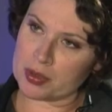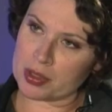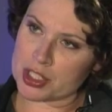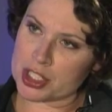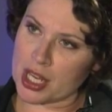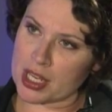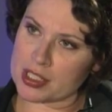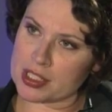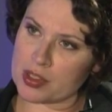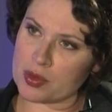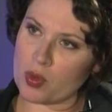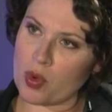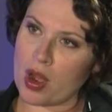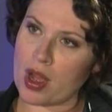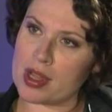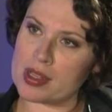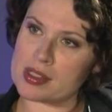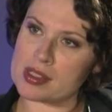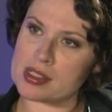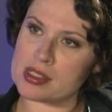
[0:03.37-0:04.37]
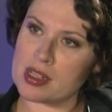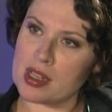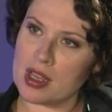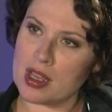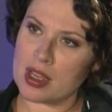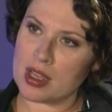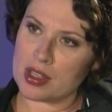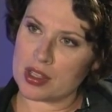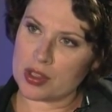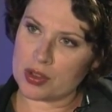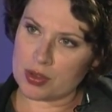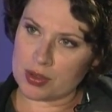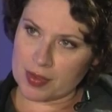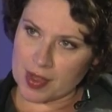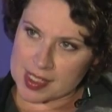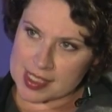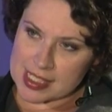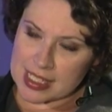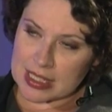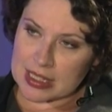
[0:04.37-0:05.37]
rejected once, you
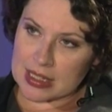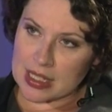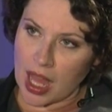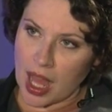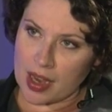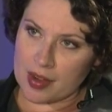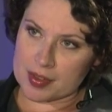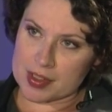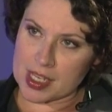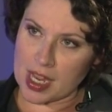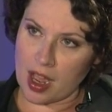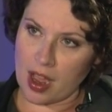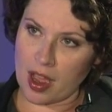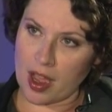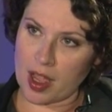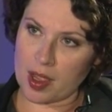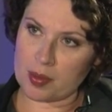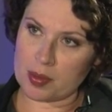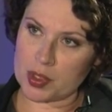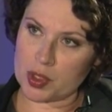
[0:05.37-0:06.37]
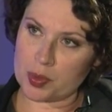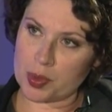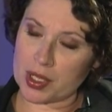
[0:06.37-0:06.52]
invested a lot of time,